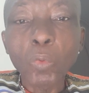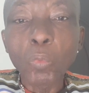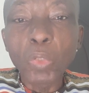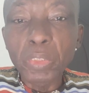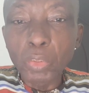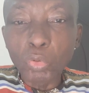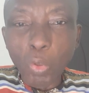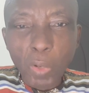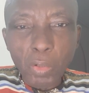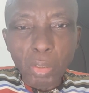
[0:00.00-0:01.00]
We need to
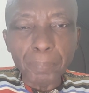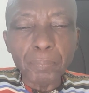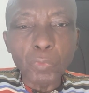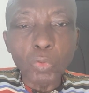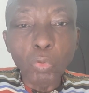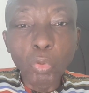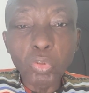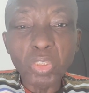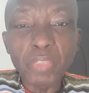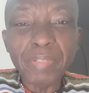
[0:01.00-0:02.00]
wake up.
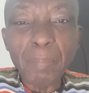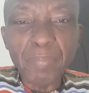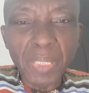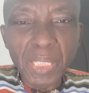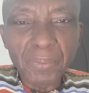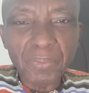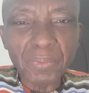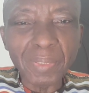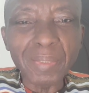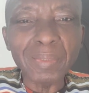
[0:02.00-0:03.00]
Whosoever
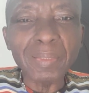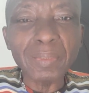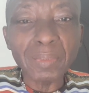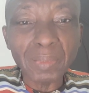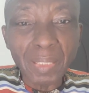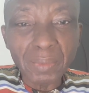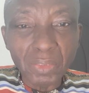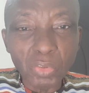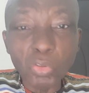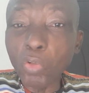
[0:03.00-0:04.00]
believes in the
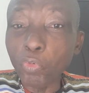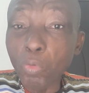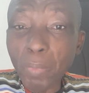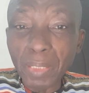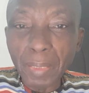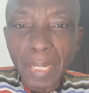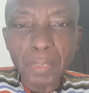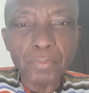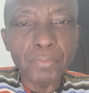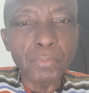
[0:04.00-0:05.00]
sanctity of human
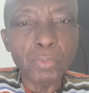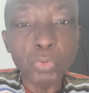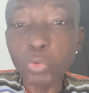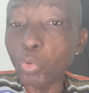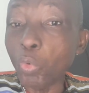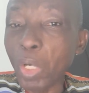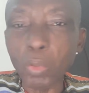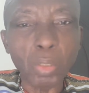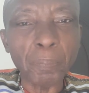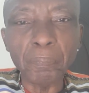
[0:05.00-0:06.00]
life should
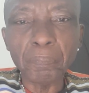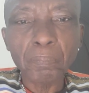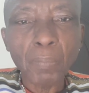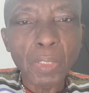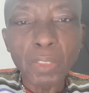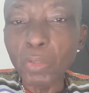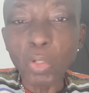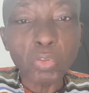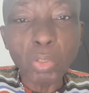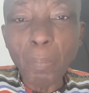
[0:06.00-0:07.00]
wake up. It
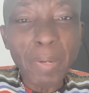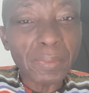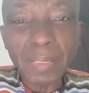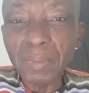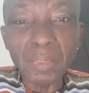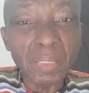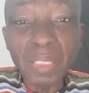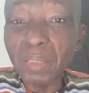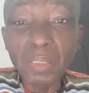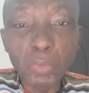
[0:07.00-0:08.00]
does not matter the
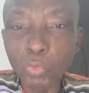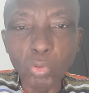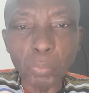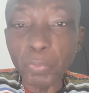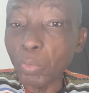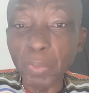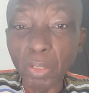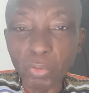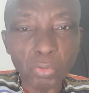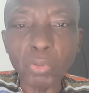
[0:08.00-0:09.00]
ethnic group we
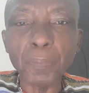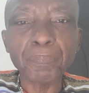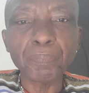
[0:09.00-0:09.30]
belong to.